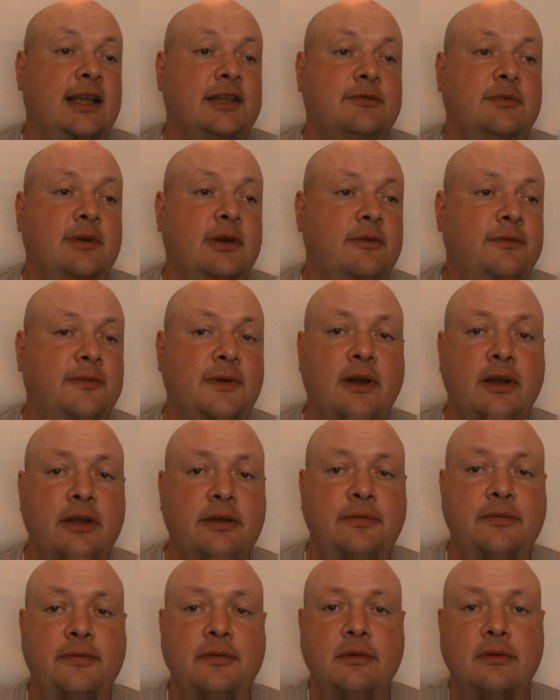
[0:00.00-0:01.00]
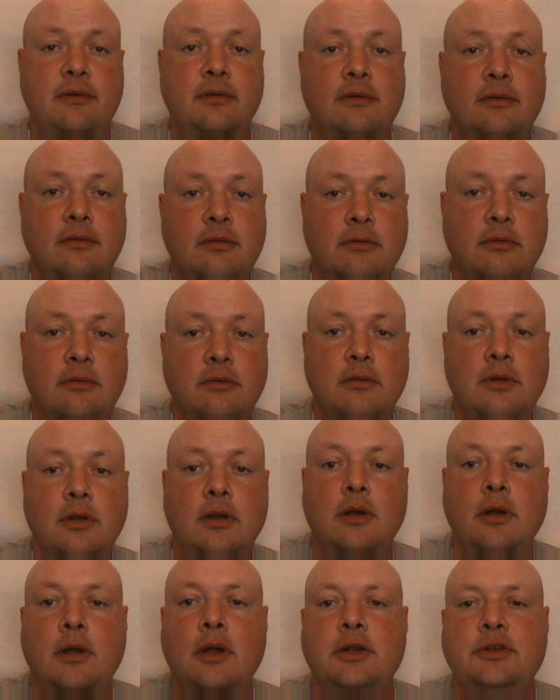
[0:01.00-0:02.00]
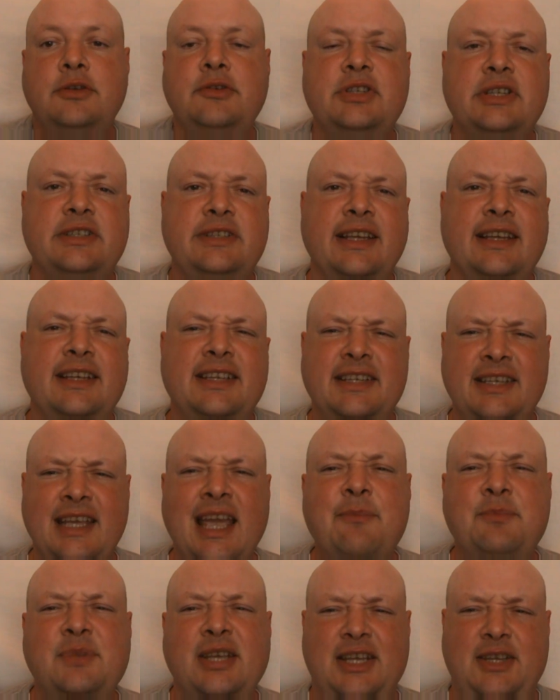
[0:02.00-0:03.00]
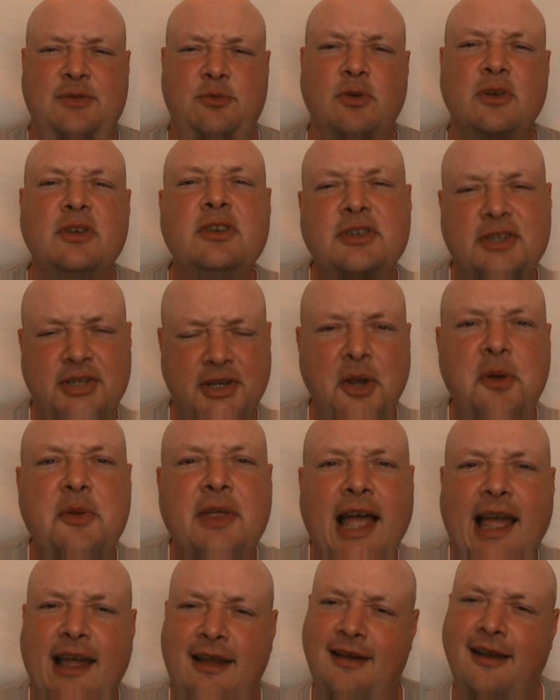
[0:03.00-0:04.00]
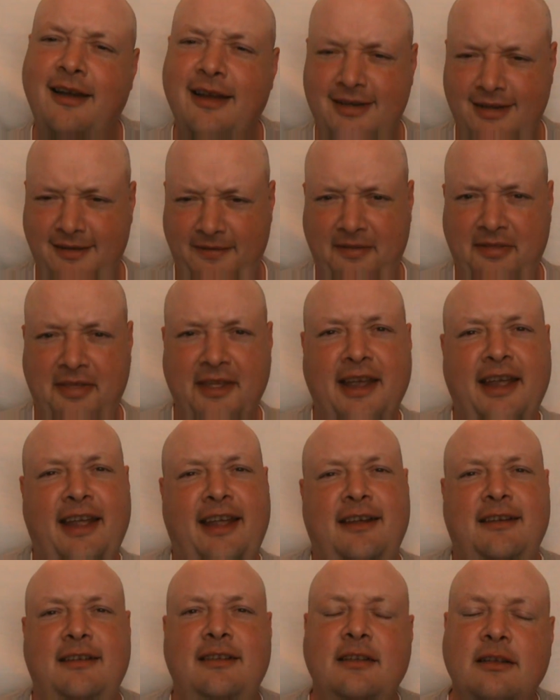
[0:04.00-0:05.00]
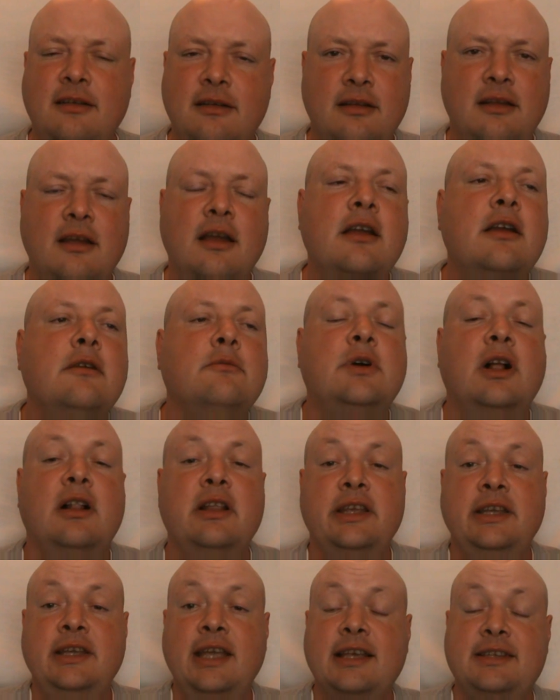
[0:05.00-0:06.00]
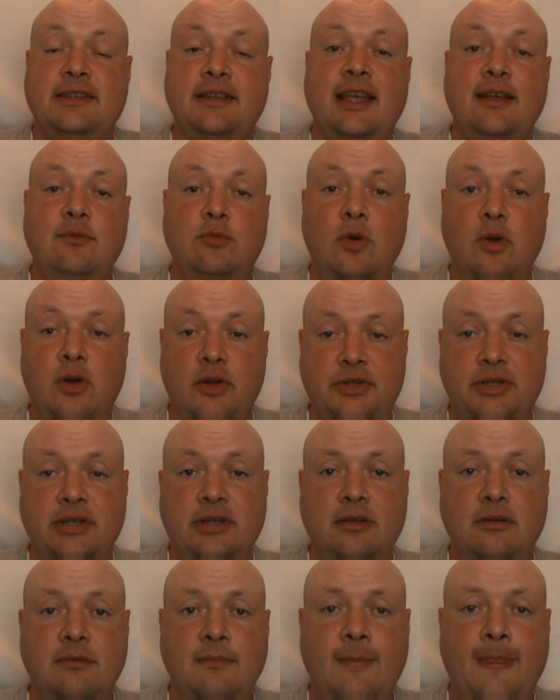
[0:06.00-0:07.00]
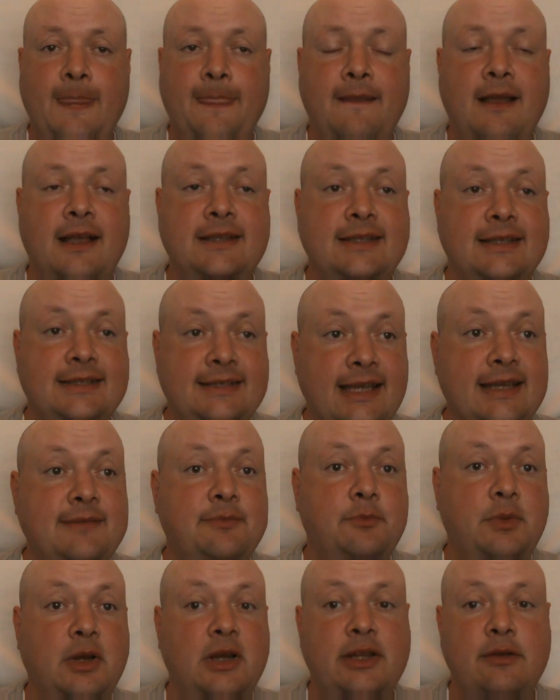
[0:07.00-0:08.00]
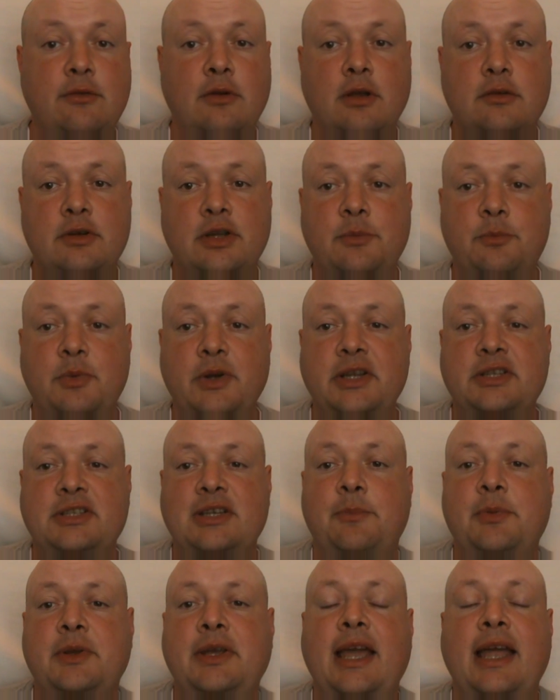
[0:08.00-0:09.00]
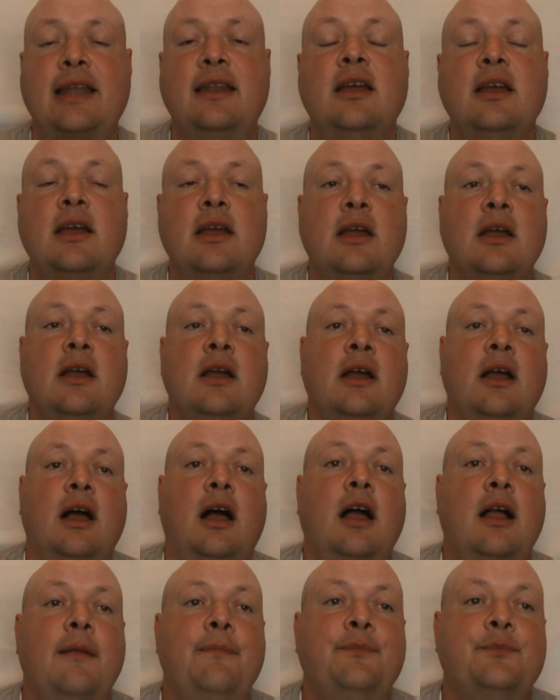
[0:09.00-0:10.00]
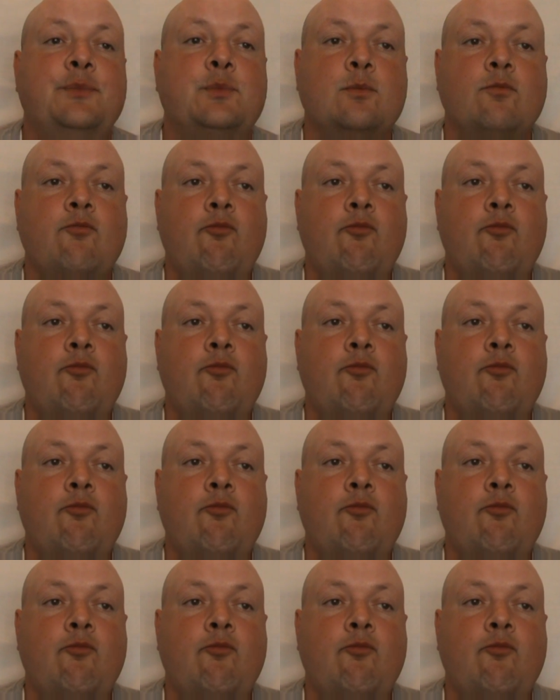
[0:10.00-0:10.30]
Azrael5? Do you just think skeptics wouldn't do that kind of thing? Well, yes, they would. As I said earlier on, I'm going to bring this up again. When